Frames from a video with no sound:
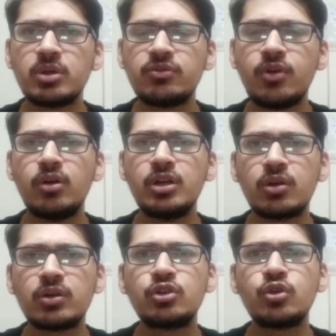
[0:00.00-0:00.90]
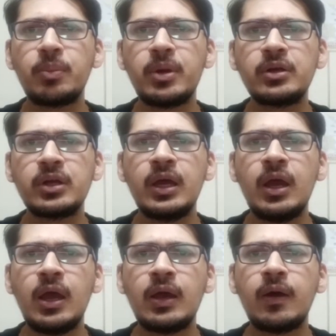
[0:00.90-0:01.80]
followed in order to amend
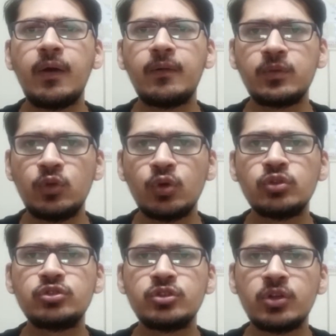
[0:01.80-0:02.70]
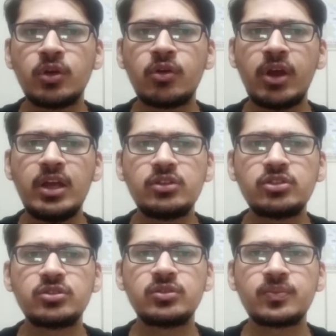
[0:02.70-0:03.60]
those
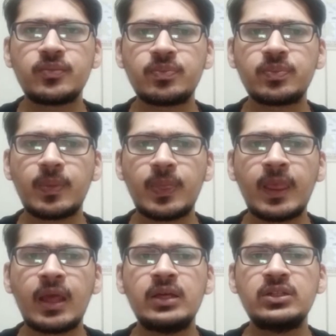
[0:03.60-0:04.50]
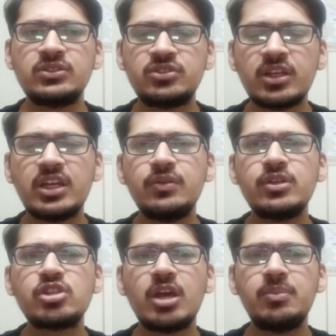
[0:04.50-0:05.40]
rights. Second,
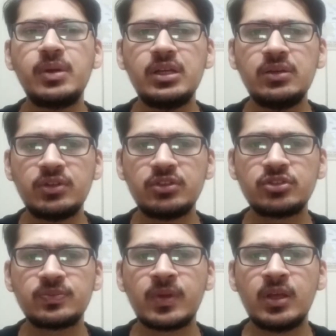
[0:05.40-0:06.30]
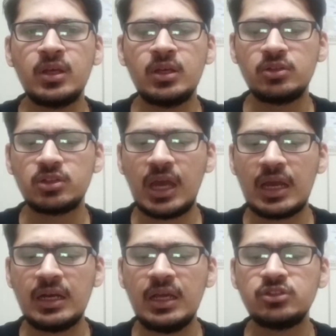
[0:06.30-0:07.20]
which I believe, is
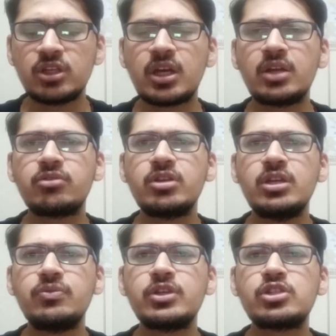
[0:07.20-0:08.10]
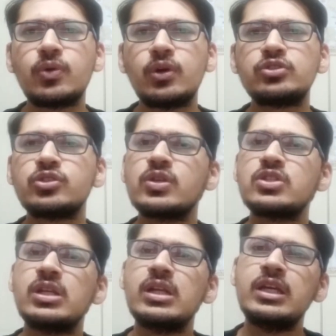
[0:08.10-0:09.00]
Canada is a country which was
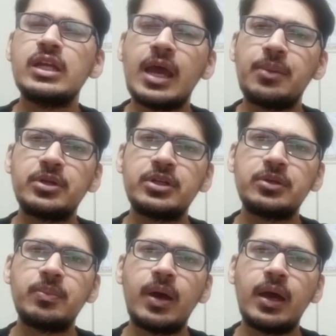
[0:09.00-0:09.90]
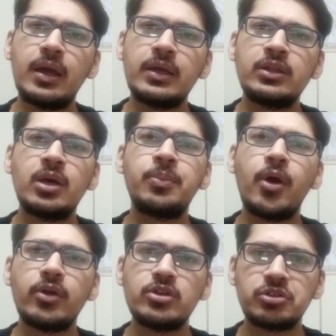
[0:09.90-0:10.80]
originally inhabited by the
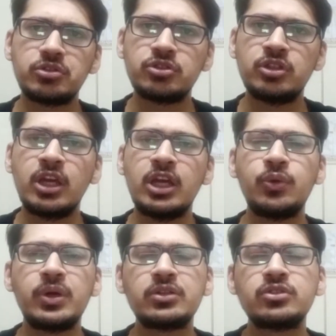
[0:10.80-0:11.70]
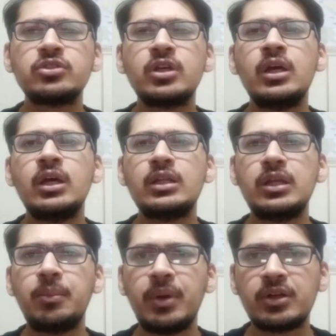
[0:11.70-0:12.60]
Aborigines, the Inuits,
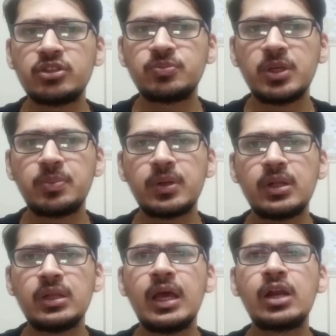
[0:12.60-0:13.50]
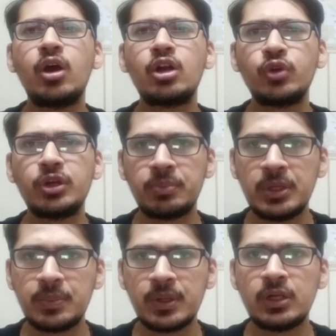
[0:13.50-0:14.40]
the Métis people, the Algonquin
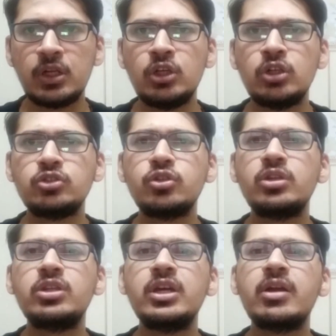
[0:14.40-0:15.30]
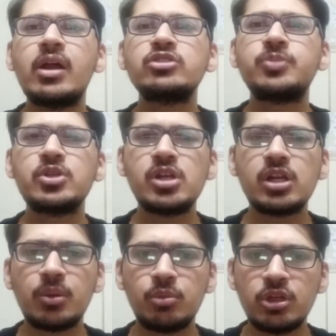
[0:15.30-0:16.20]
people. So there are special
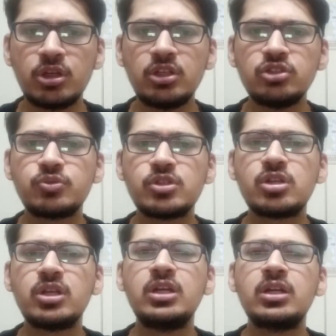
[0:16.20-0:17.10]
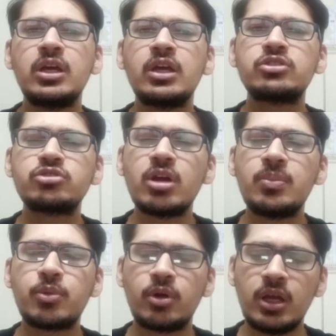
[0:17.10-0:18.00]
communities which need extra
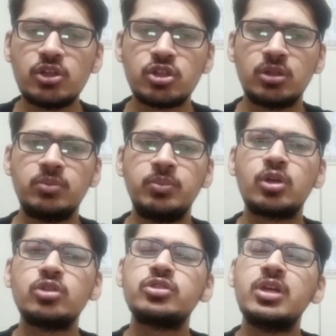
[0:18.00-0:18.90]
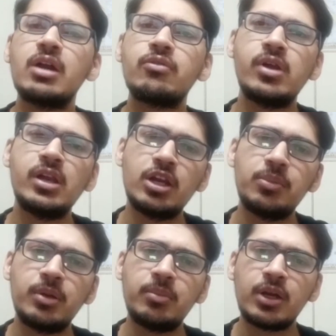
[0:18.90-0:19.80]
protection because they are
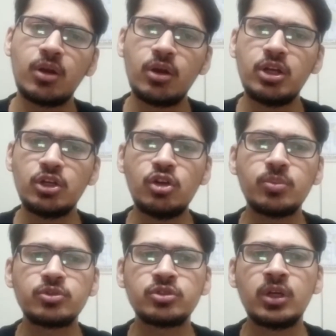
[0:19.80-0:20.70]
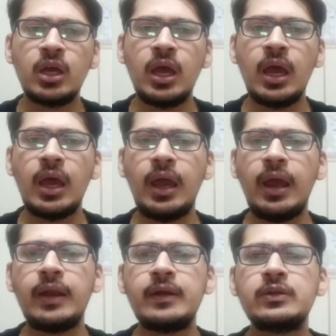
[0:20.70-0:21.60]
vulnerable minority groups,
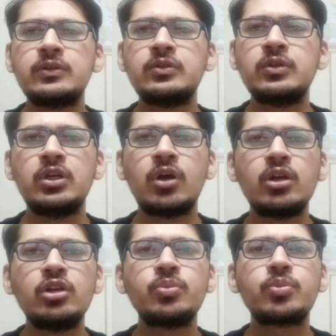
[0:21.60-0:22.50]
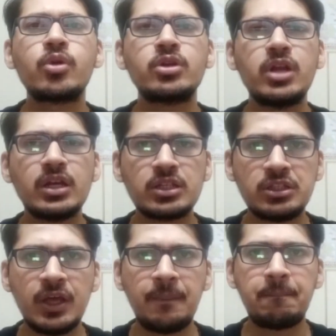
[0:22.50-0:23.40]
and in order to
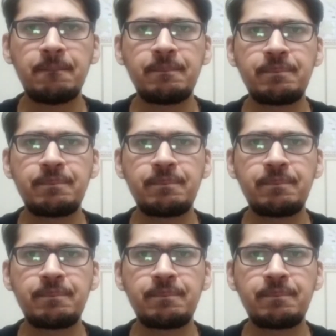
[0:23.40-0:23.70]
protect them,